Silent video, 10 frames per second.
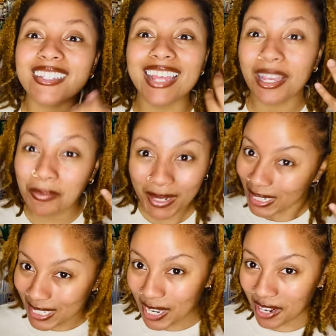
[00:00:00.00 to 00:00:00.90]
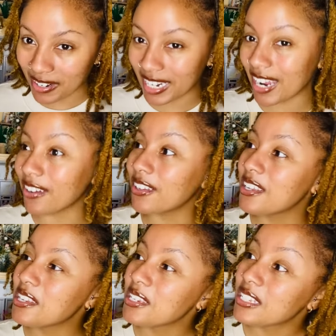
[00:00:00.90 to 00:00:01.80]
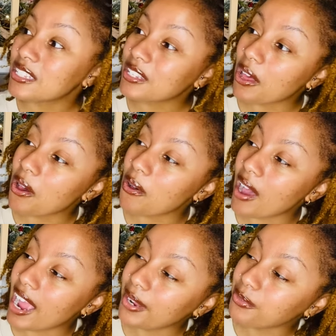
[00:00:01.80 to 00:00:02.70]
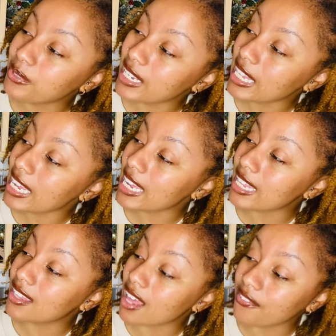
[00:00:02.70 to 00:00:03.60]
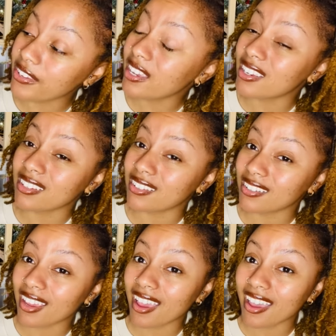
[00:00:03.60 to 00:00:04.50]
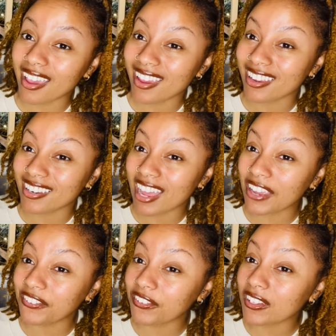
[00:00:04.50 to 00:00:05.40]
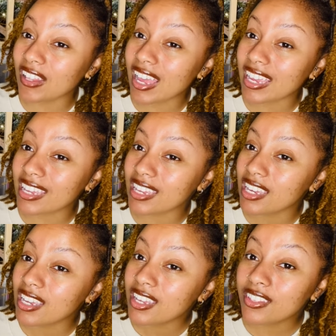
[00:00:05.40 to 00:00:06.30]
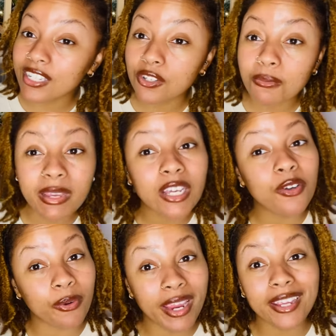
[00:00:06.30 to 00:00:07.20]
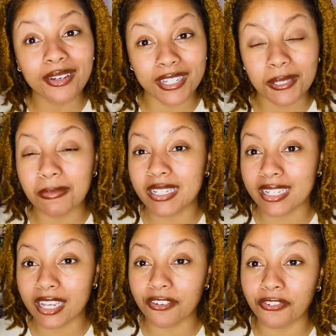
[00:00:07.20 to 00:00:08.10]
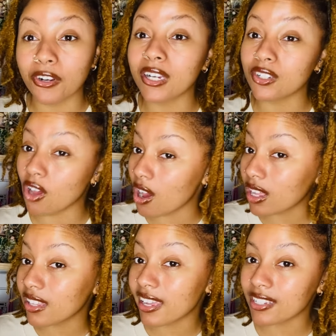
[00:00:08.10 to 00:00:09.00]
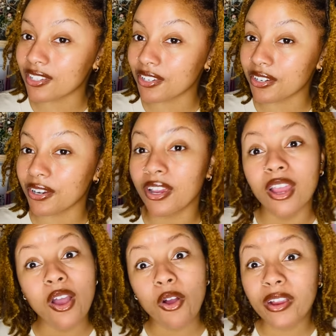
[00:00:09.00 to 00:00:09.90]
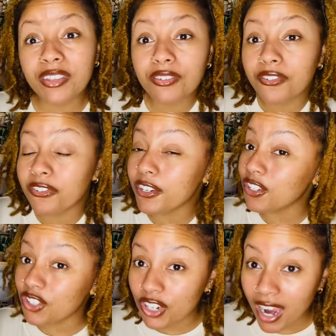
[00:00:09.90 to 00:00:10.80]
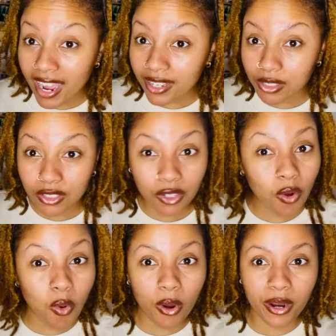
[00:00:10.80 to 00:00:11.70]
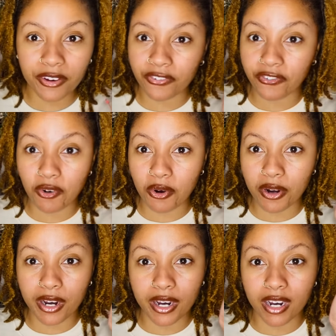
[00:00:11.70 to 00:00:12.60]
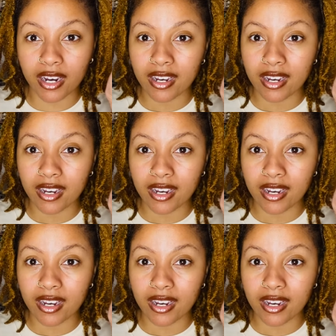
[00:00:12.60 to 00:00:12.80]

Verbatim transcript: I could barely talk right now. So I really love it. And I feel like this will make a great Christmas gift for a doll collector or even for your child or for